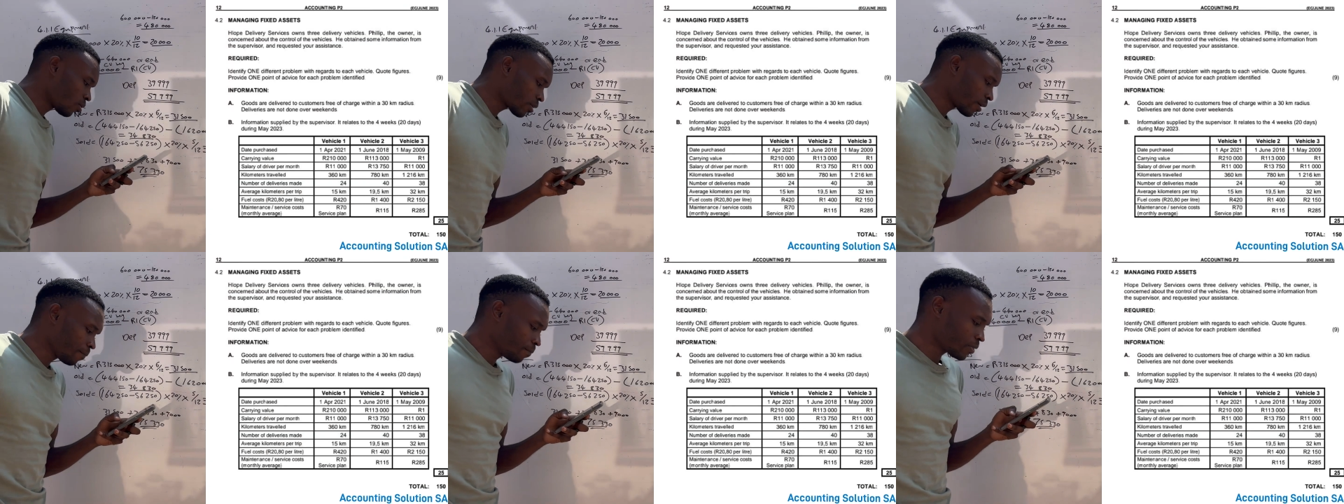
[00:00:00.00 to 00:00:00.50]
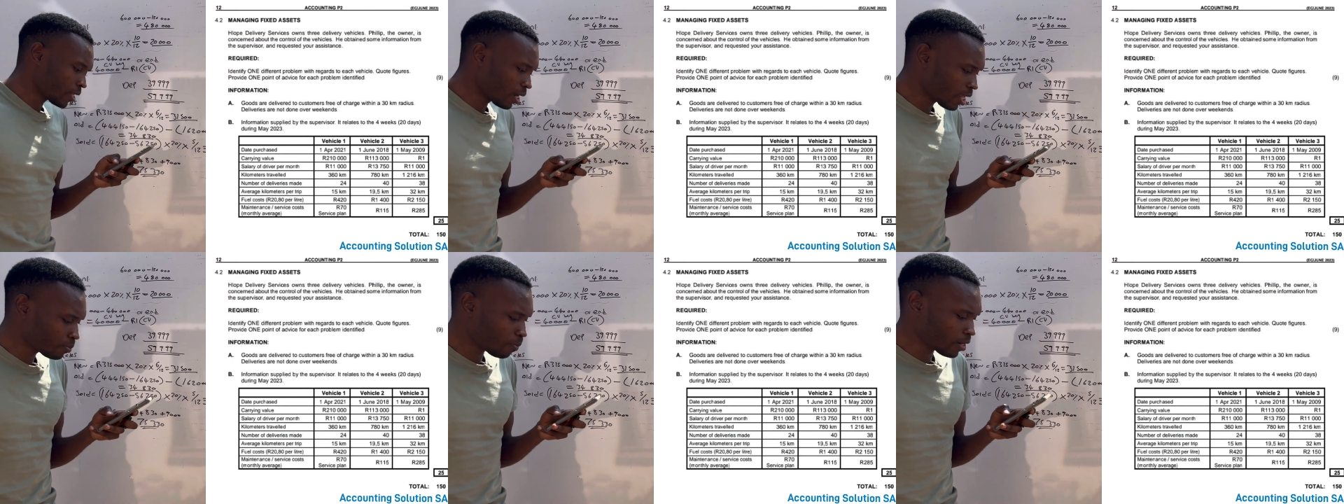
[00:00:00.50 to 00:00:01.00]
okay the
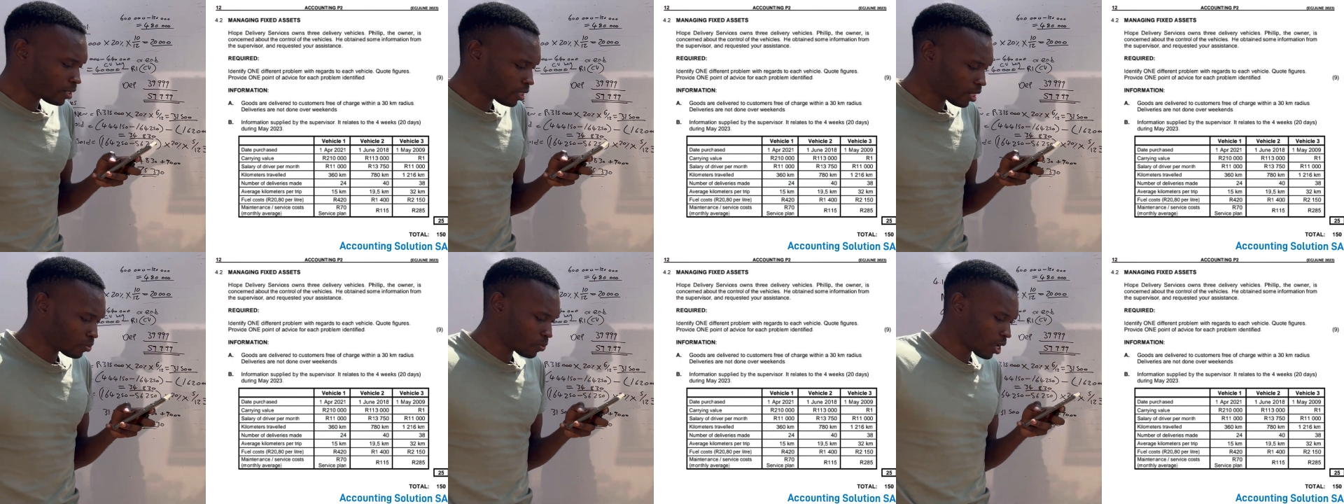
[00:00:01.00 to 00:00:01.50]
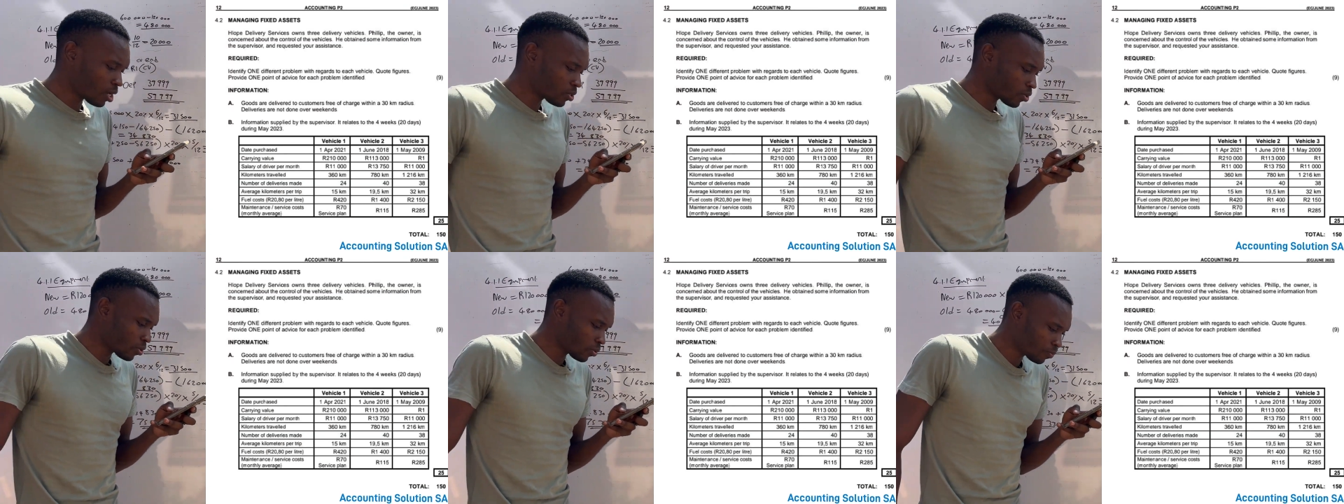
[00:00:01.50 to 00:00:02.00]
last part that we
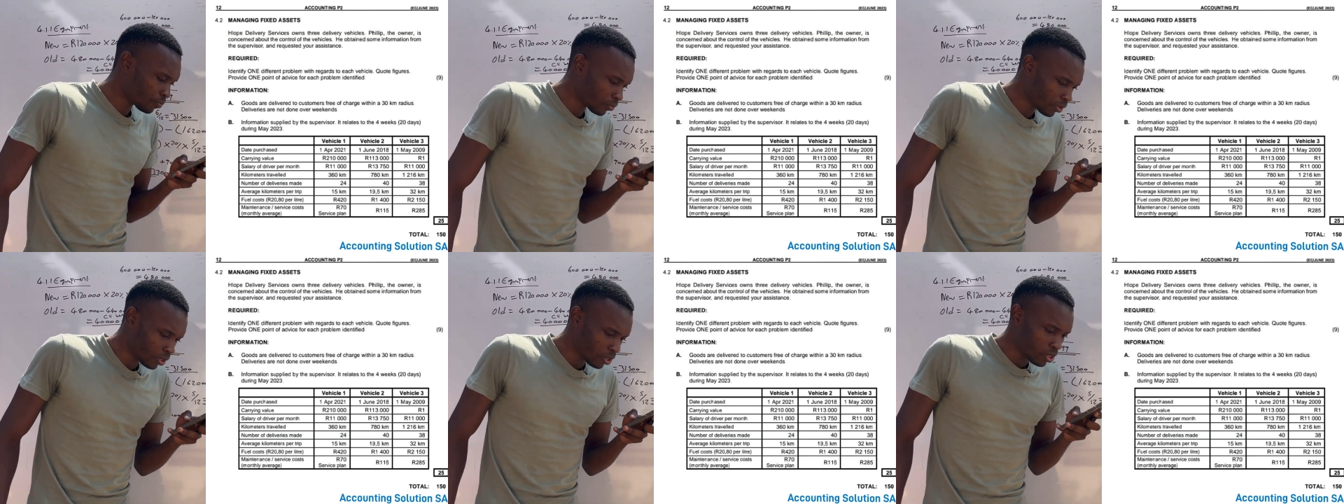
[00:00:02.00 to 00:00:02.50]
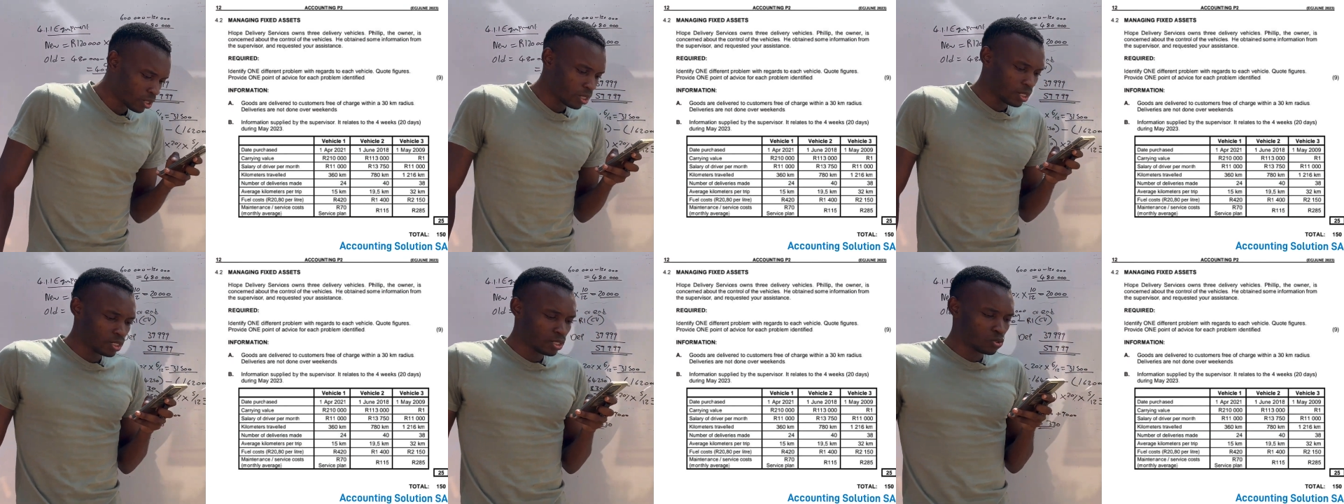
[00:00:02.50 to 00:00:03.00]
also
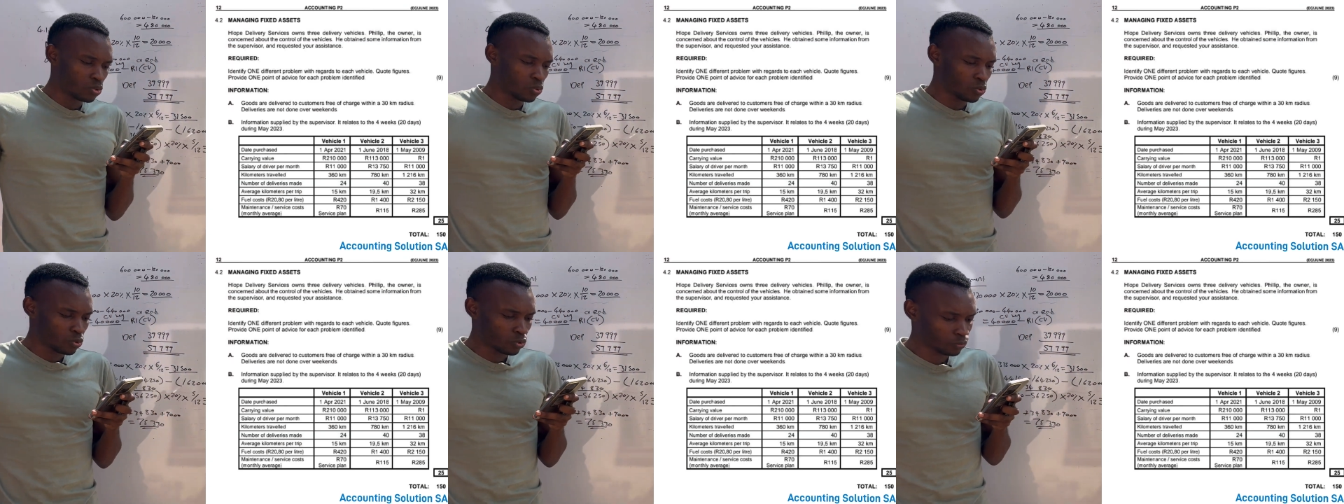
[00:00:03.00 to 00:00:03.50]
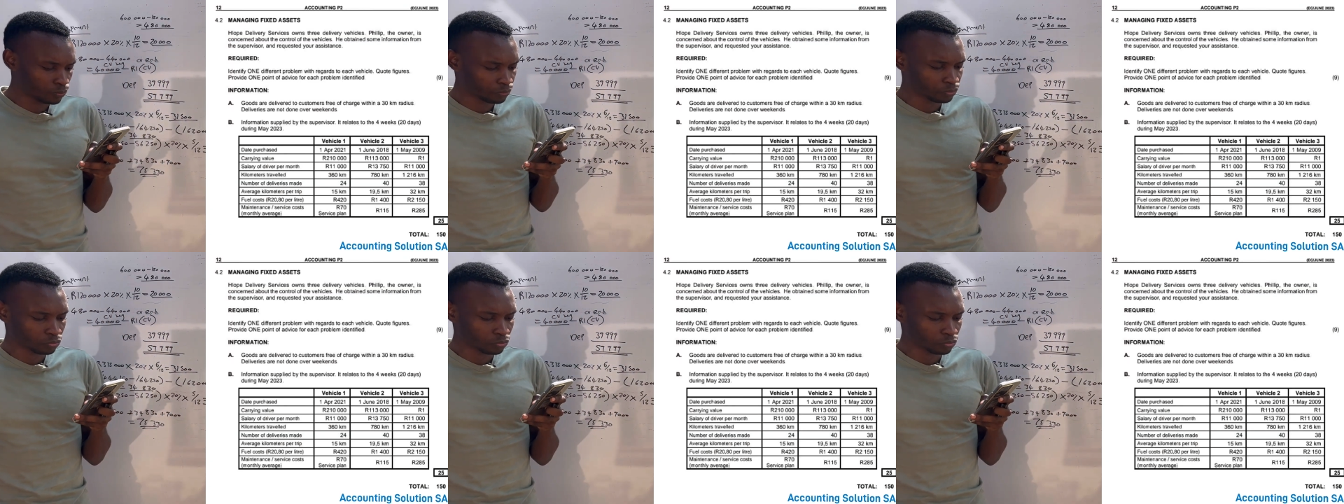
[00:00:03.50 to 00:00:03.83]
need to